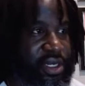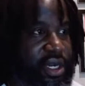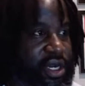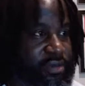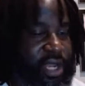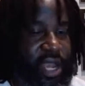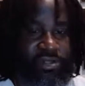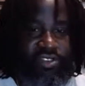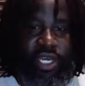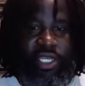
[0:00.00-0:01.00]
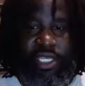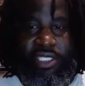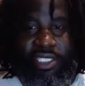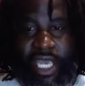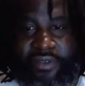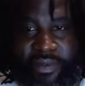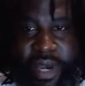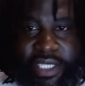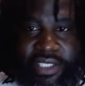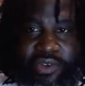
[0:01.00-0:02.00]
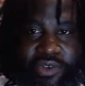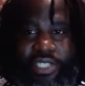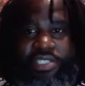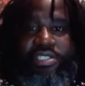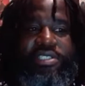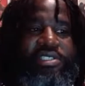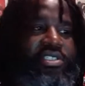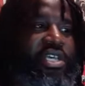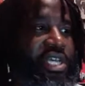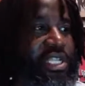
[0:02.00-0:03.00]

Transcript: And I will try to get to everybody's questions.